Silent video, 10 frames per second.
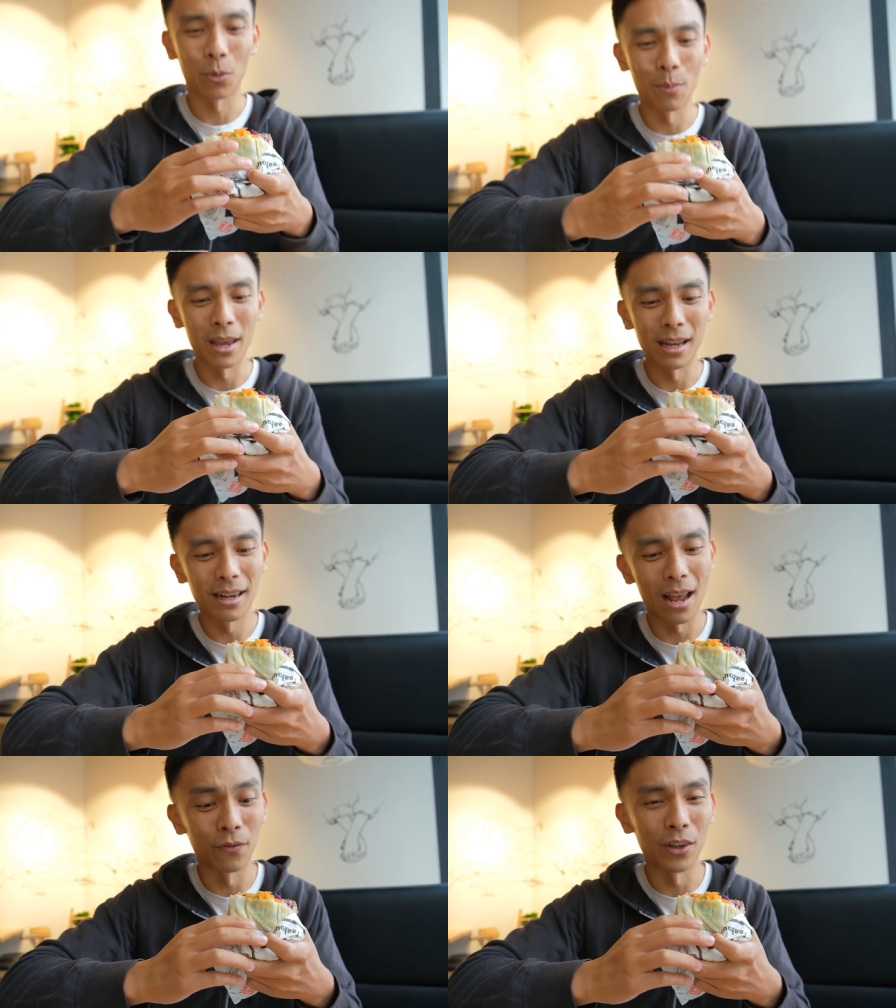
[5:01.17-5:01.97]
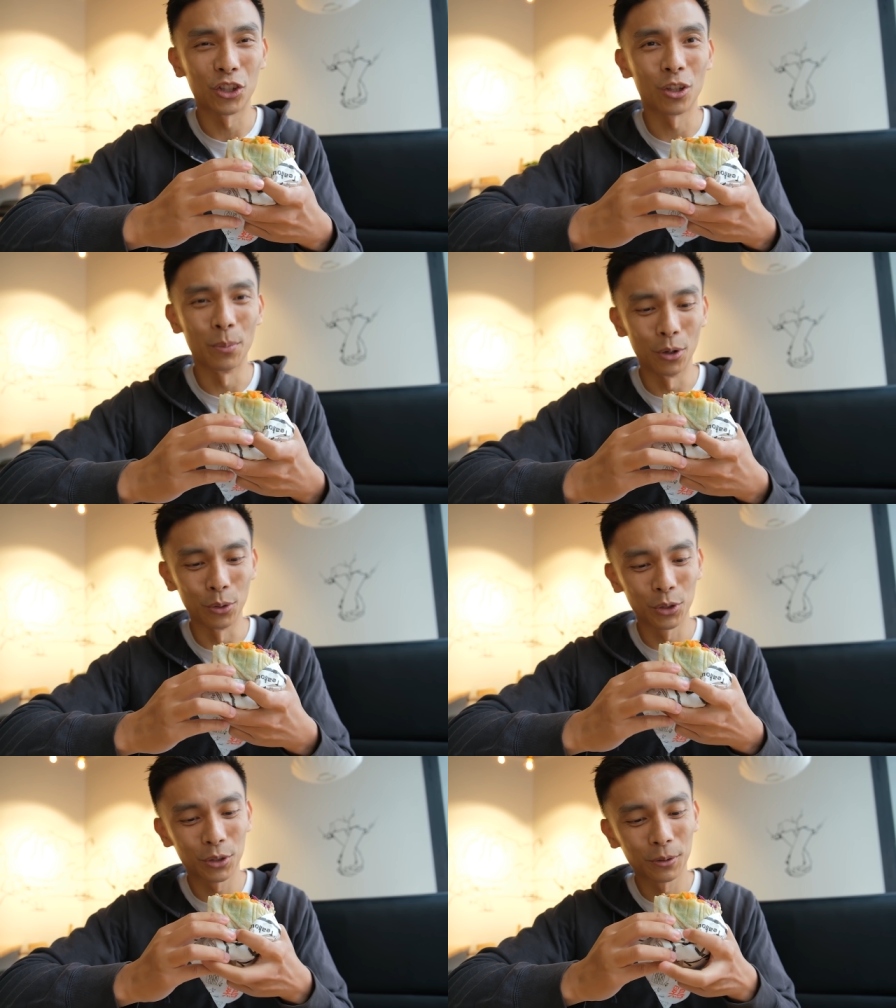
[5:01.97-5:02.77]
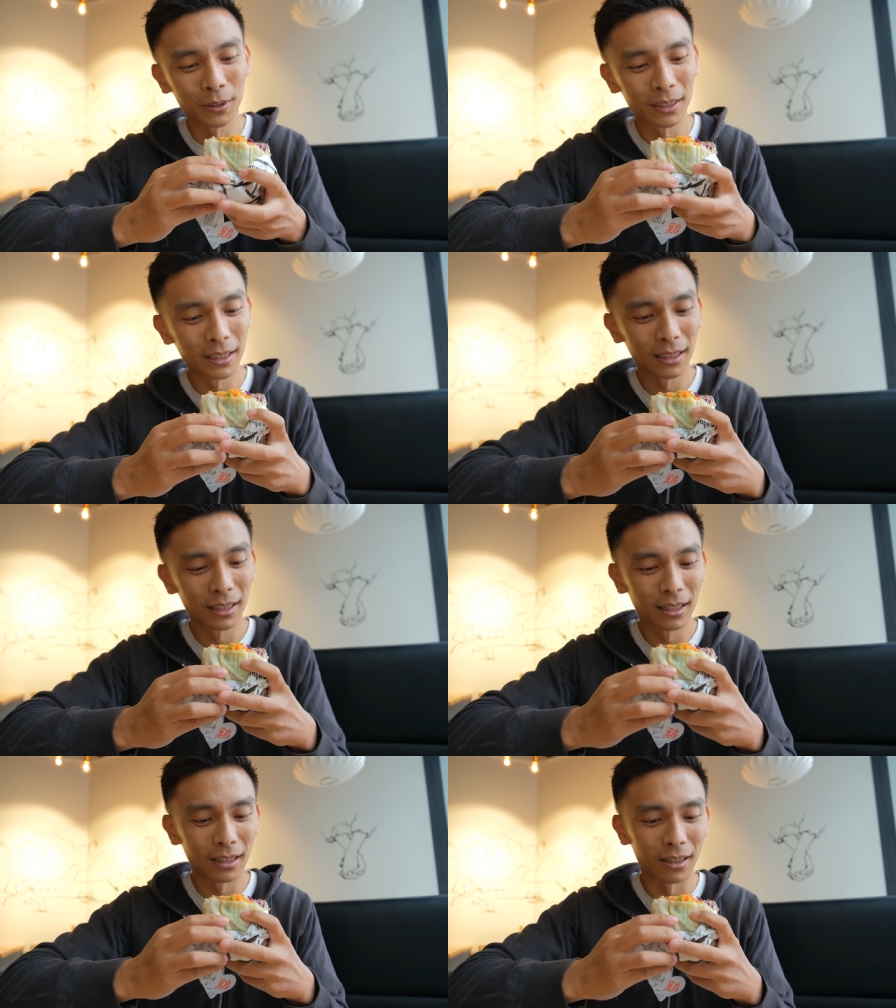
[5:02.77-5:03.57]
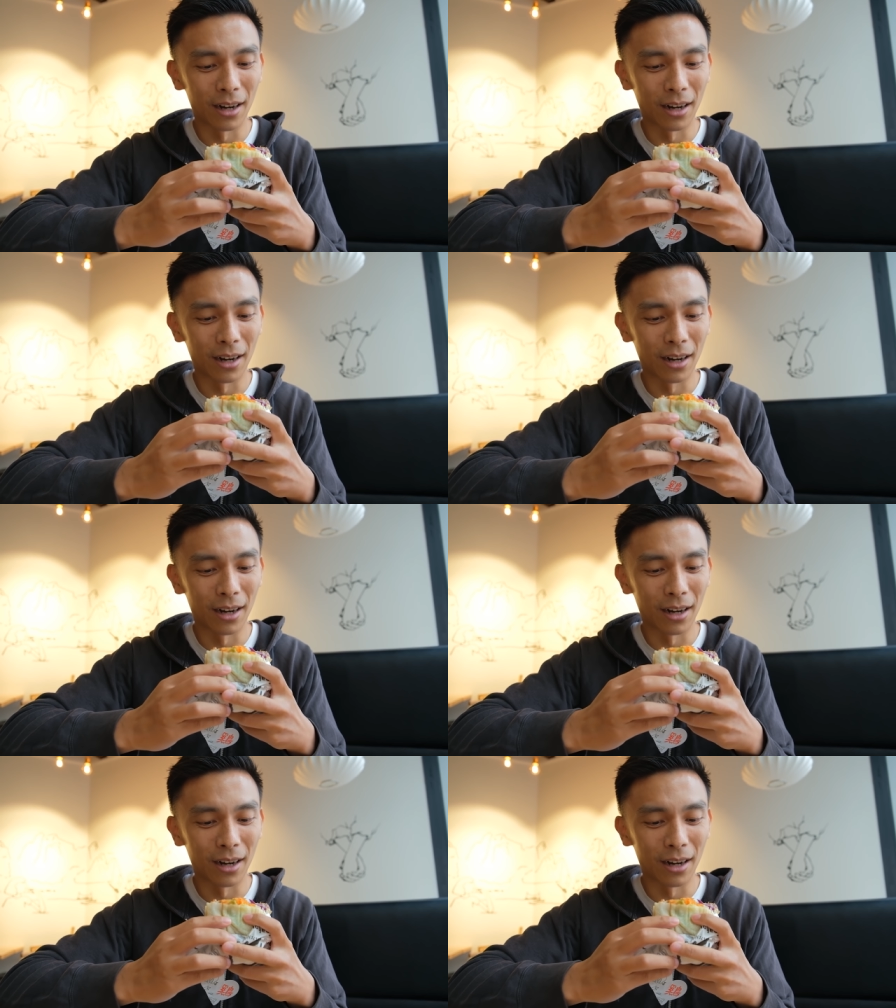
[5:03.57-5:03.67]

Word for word: with meat Quite and vegetables. Substantial.